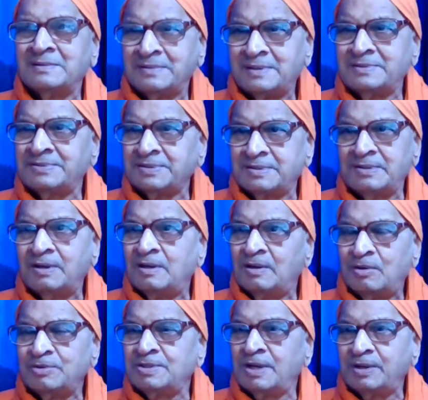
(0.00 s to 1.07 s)
This is
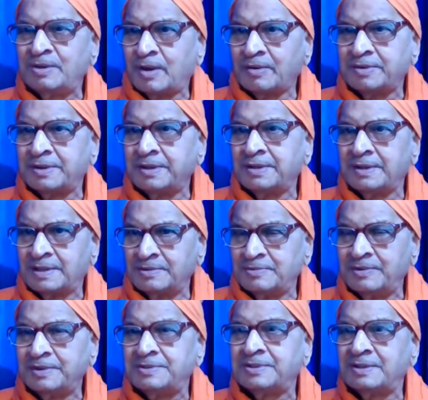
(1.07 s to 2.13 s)
loosely talking,
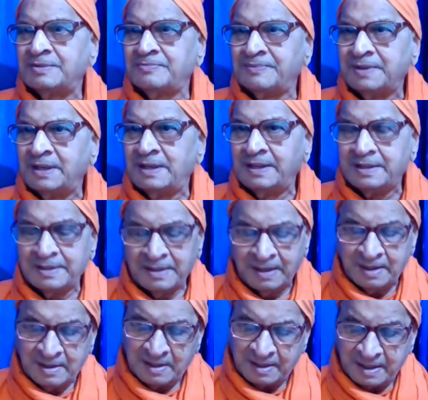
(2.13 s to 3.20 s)
conviction, feeling,
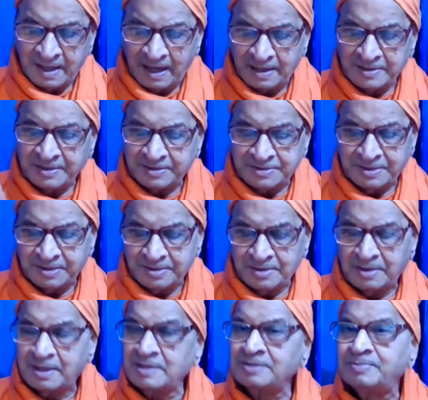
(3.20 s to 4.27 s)

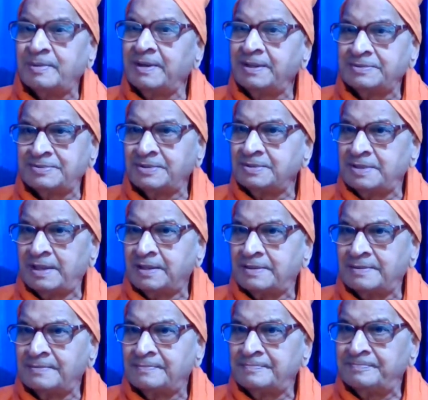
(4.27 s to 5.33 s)
realization, experience is
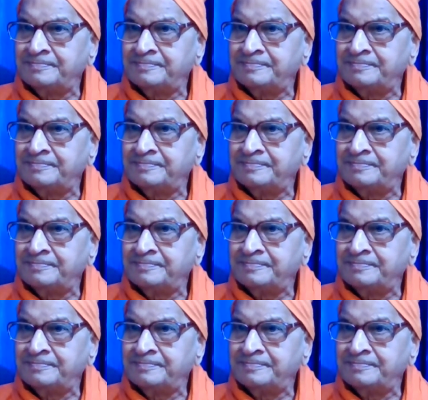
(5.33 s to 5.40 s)
there.